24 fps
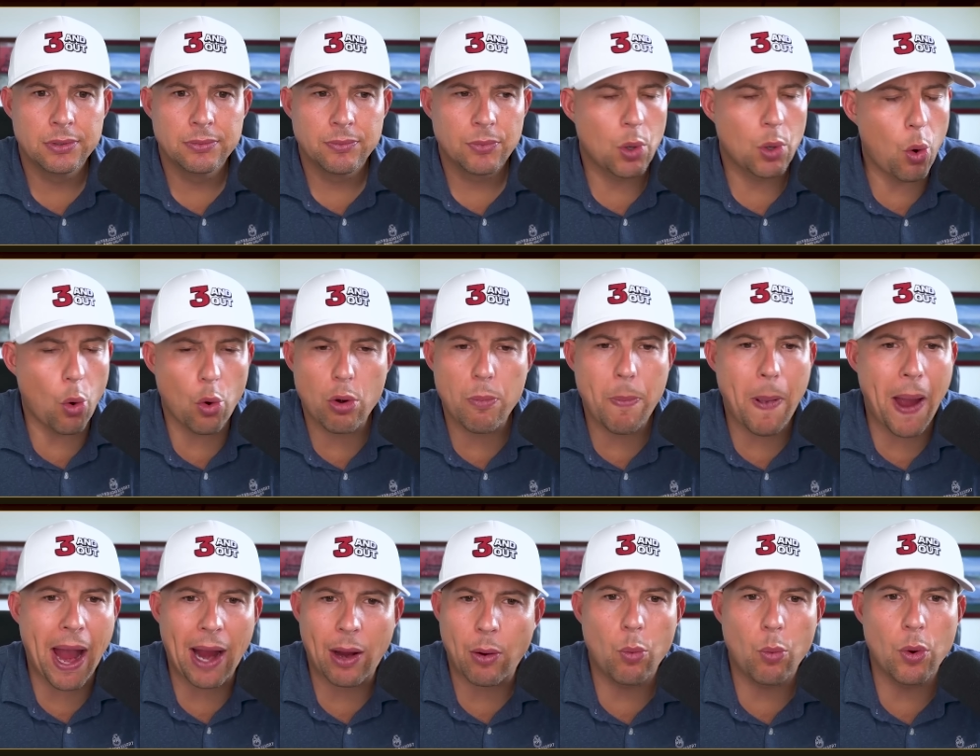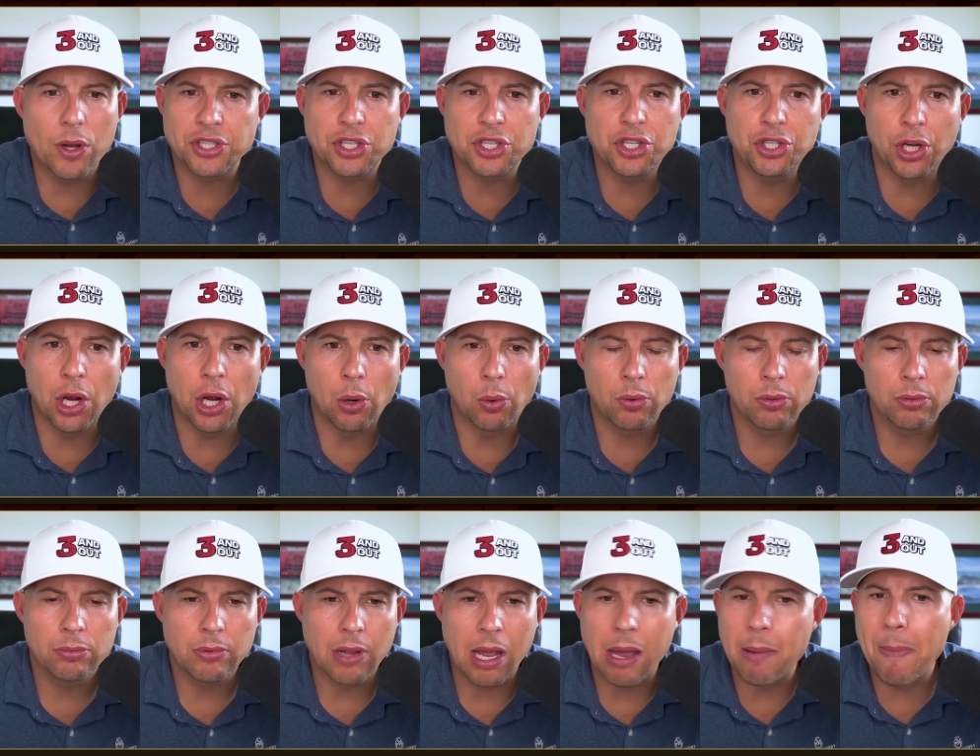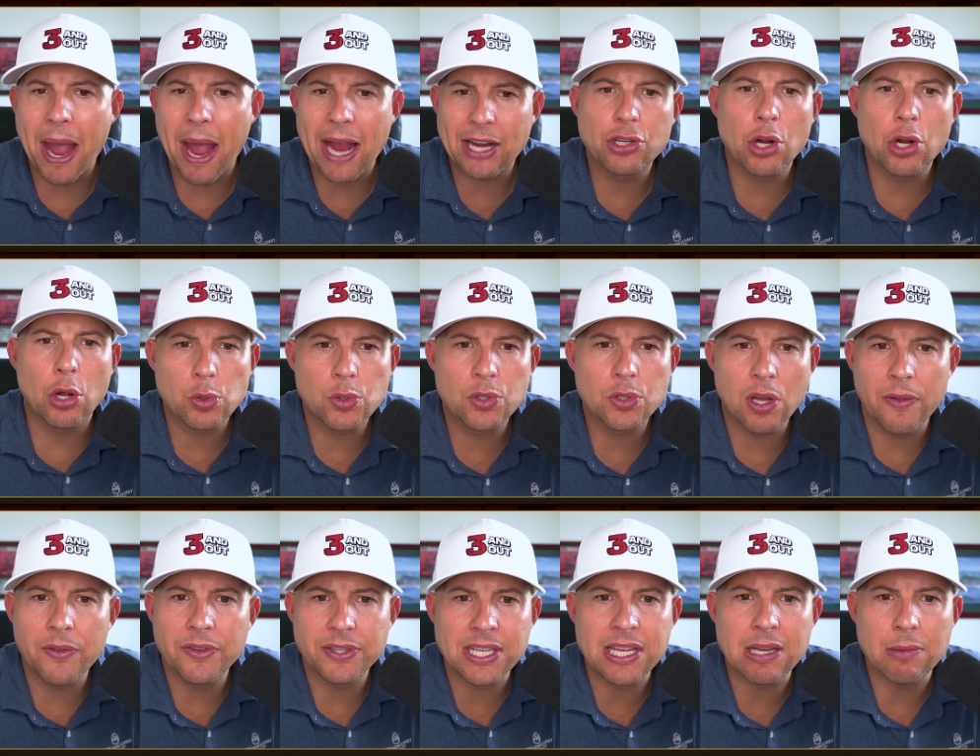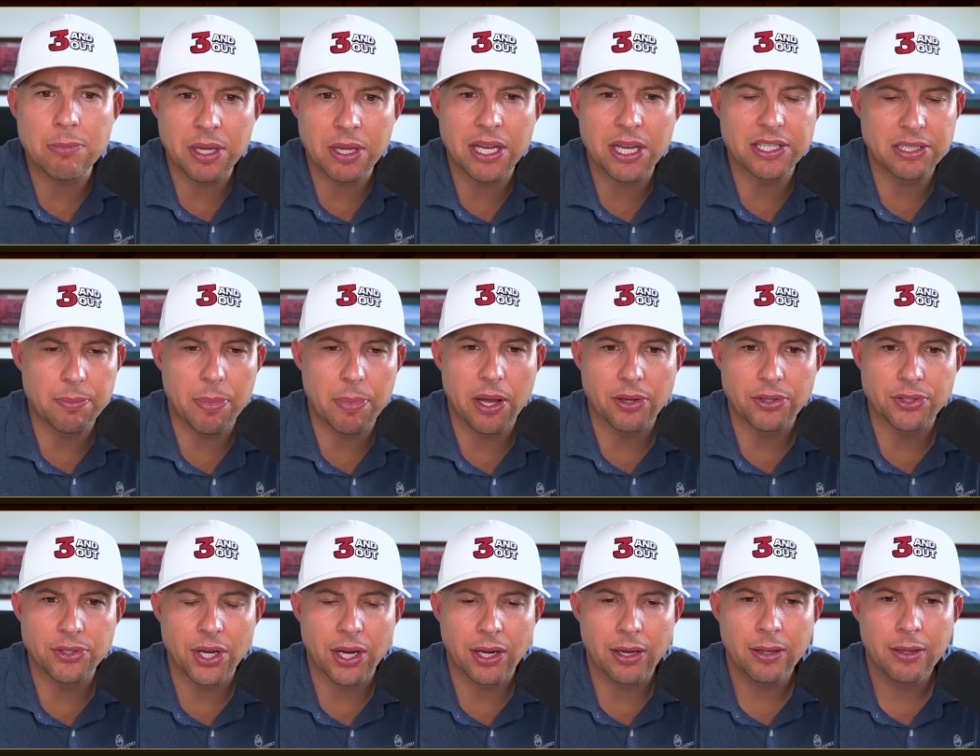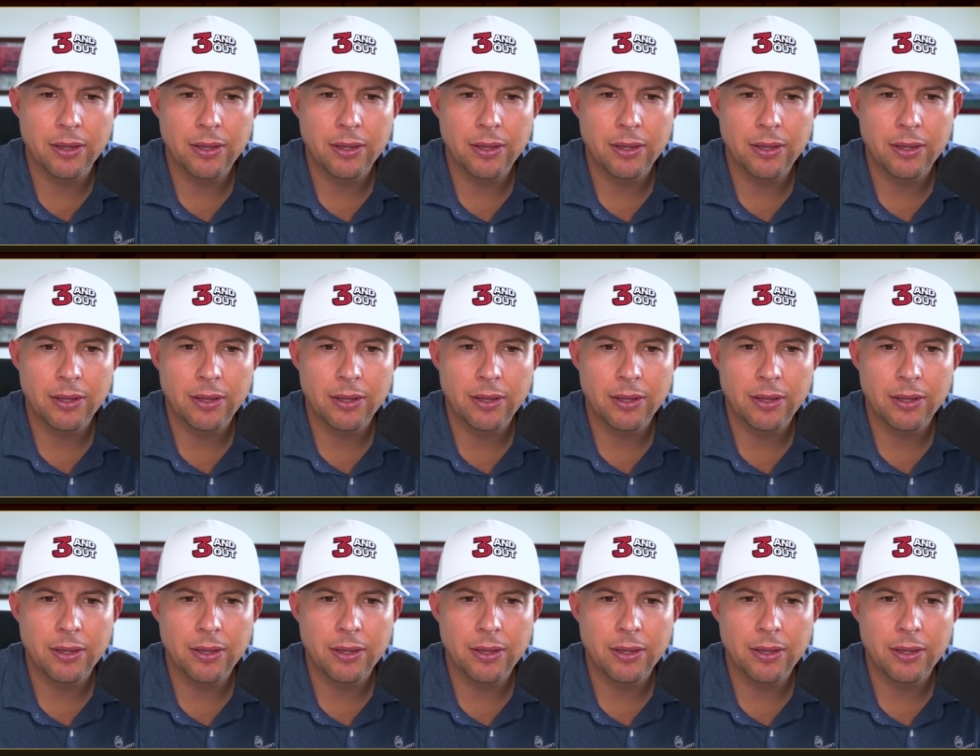Quarterback was a joke, and Mac Jones was on the team because of Belichick.